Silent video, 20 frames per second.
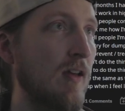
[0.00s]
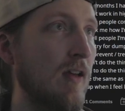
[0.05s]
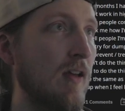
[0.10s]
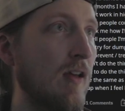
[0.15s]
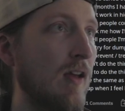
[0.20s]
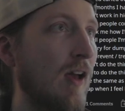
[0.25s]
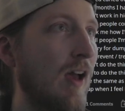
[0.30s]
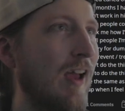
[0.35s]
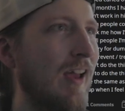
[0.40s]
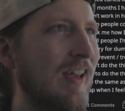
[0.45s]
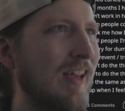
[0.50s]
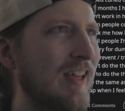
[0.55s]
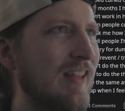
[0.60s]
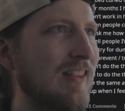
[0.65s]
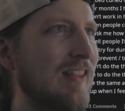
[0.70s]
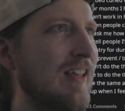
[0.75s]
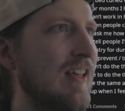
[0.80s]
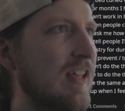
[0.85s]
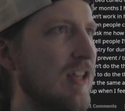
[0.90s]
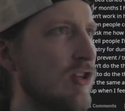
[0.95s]
I hate
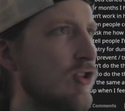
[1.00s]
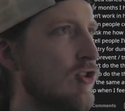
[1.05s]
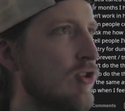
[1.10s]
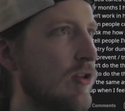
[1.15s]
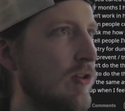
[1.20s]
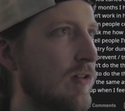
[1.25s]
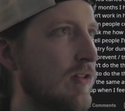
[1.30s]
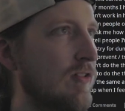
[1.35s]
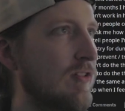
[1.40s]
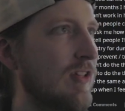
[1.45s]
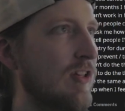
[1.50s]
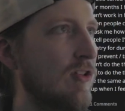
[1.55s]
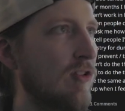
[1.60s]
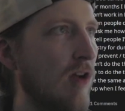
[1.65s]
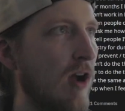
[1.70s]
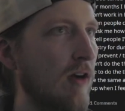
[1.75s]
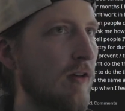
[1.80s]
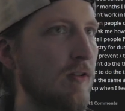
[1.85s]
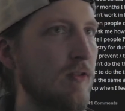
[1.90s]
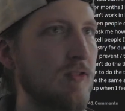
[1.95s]
that insurance and
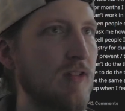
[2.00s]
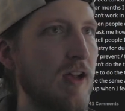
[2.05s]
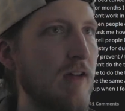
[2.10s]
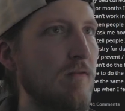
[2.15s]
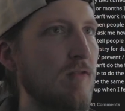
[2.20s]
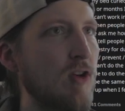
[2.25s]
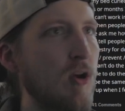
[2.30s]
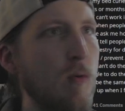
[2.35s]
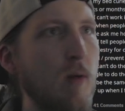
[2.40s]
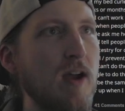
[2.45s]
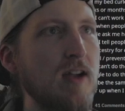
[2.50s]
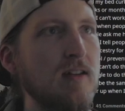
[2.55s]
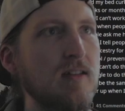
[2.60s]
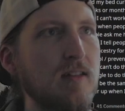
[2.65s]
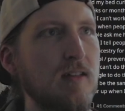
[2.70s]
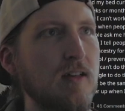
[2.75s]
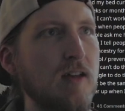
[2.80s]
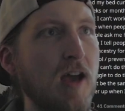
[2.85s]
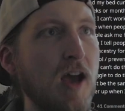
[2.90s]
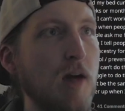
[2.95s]
doctors have no
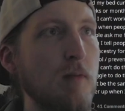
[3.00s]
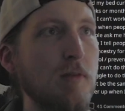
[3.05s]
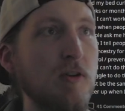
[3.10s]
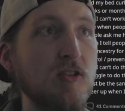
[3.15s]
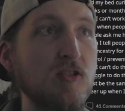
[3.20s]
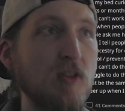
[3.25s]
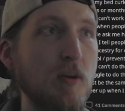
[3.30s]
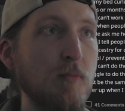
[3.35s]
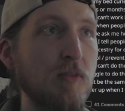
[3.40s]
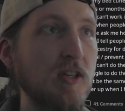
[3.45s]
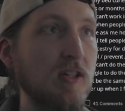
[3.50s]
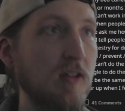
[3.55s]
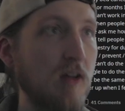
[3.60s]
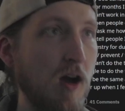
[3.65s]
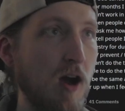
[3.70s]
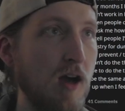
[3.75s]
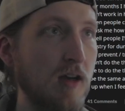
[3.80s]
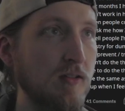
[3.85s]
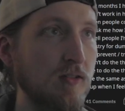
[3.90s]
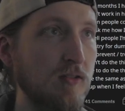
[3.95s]
idea how much something
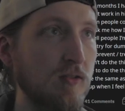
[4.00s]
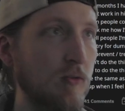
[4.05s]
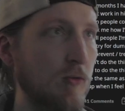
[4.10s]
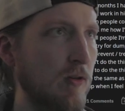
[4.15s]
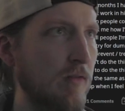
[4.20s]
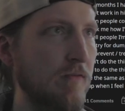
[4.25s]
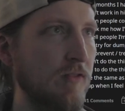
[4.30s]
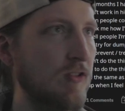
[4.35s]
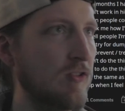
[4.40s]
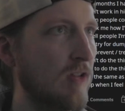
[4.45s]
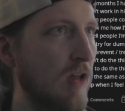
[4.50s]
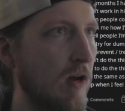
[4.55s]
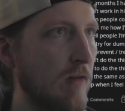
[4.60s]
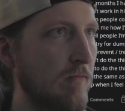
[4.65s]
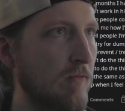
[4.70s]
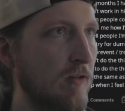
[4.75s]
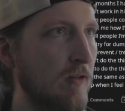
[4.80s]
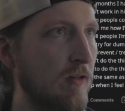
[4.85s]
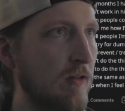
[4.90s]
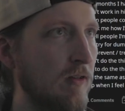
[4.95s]
costs or if it's
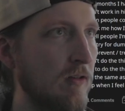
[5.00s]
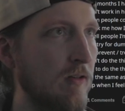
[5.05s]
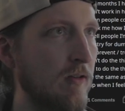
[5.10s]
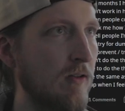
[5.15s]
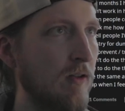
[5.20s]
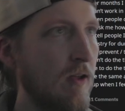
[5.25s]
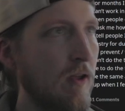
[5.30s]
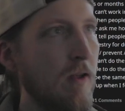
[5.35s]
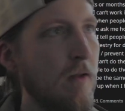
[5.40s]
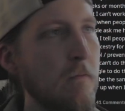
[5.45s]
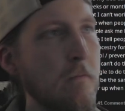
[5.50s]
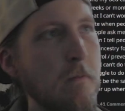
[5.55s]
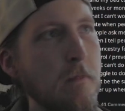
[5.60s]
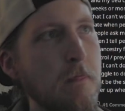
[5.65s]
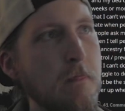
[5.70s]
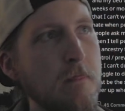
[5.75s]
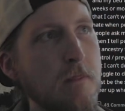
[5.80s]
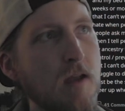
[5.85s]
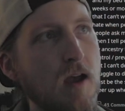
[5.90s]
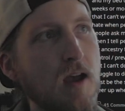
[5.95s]
covered.
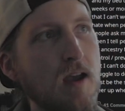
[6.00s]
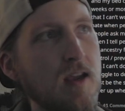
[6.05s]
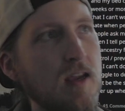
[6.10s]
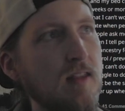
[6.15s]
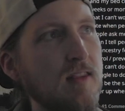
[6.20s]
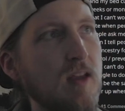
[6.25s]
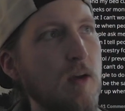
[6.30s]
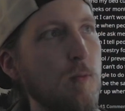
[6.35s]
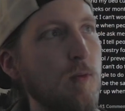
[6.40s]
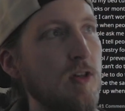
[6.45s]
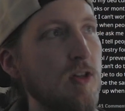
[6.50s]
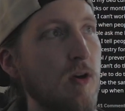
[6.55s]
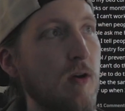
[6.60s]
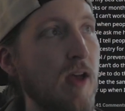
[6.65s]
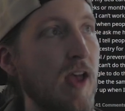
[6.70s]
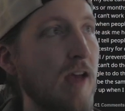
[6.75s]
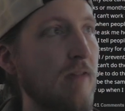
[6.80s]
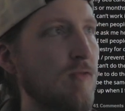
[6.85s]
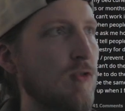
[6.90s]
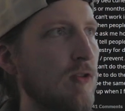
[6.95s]
I hate that we don't
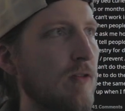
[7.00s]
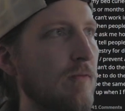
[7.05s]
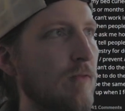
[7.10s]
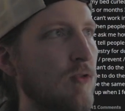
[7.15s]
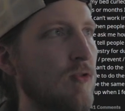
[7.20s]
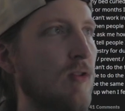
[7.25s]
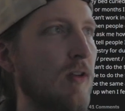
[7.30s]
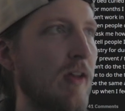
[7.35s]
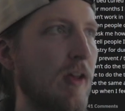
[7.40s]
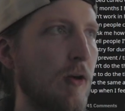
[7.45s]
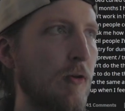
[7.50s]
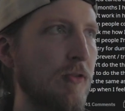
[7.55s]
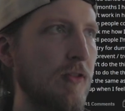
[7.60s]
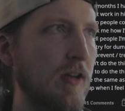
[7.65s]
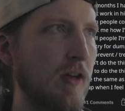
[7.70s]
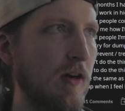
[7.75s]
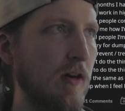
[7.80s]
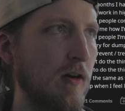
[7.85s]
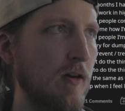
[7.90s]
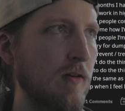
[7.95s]
have universal health
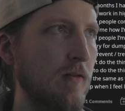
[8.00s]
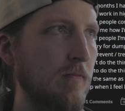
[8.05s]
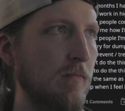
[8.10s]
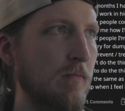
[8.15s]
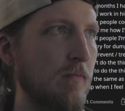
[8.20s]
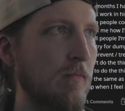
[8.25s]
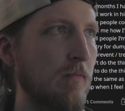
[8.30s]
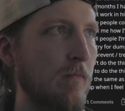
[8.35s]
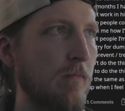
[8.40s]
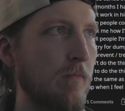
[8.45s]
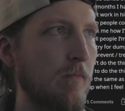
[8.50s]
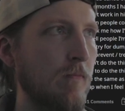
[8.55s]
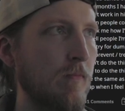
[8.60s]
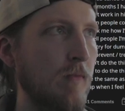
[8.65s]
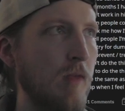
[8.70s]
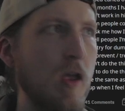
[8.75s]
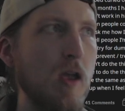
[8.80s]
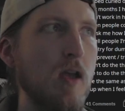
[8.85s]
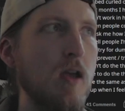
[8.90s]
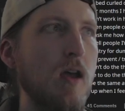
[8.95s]
care.
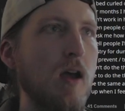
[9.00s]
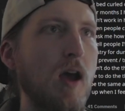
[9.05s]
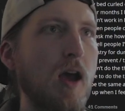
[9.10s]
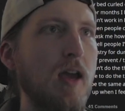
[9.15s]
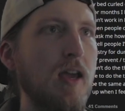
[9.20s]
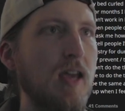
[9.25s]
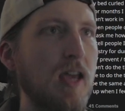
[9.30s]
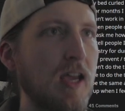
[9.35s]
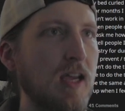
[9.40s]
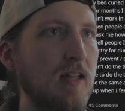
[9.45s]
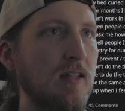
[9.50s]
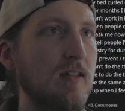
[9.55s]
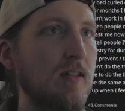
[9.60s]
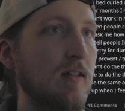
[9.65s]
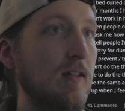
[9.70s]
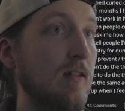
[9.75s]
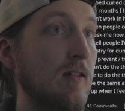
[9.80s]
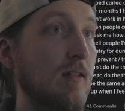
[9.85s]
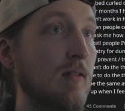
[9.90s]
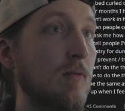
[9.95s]
I hate
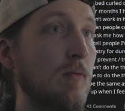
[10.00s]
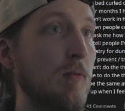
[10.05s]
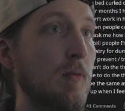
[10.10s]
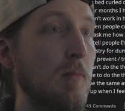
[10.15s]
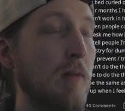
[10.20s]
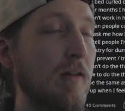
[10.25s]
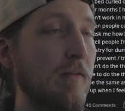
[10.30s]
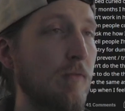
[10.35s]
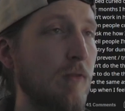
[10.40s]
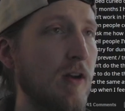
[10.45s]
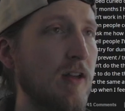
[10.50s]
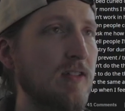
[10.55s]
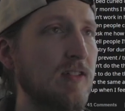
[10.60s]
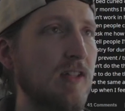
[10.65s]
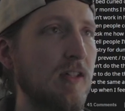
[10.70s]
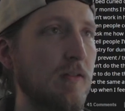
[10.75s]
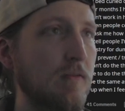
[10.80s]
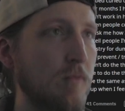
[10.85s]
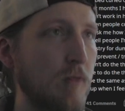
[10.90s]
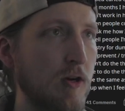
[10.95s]
it when my friends
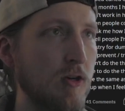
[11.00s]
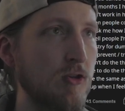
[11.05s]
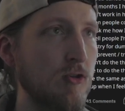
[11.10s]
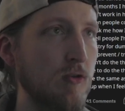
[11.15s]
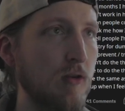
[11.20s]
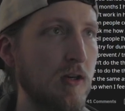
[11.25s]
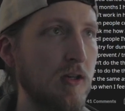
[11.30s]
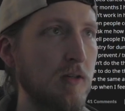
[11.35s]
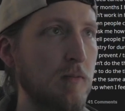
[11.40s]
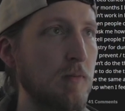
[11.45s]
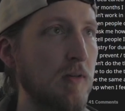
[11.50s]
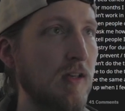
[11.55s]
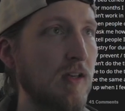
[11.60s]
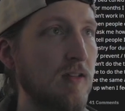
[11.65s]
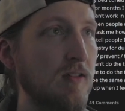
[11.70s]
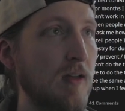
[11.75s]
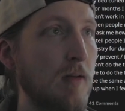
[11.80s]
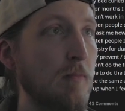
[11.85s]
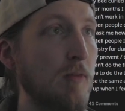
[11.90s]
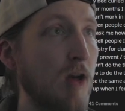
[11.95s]
get frustrated
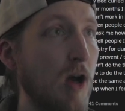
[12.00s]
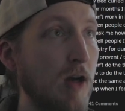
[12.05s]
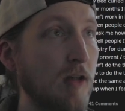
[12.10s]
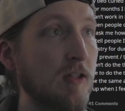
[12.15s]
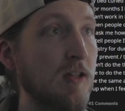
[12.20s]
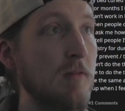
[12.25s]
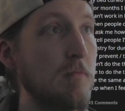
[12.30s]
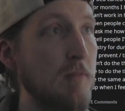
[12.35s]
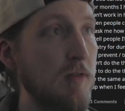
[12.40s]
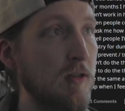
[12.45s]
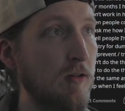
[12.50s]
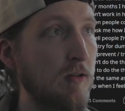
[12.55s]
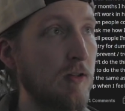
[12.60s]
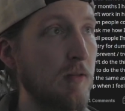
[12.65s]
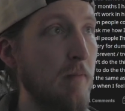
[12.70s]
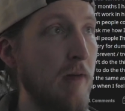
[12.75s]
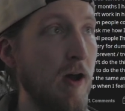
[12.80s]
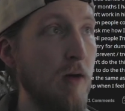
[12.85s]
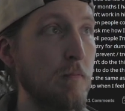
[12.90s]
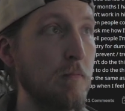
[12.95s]
because I'm non-committal
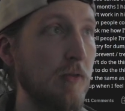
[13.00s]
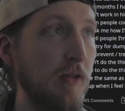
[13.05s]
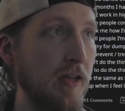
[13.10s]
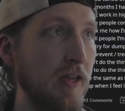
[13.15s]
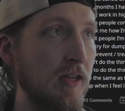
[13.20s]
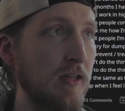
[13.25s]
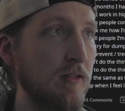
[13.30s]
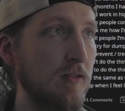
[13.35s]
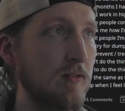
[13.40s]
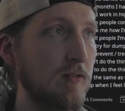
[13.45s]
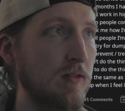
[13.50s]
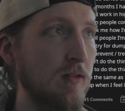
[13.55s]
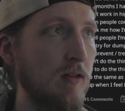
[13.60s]
about plans,